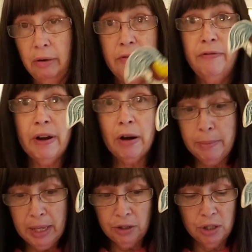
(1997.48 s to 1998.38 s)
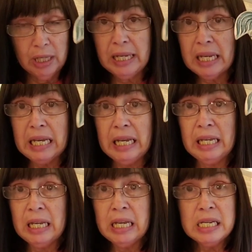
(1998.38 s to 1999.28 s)
very much
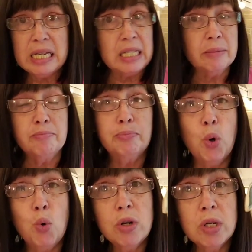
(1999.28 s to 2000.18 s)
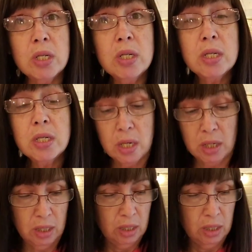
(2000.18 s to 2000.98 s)
thinking it's important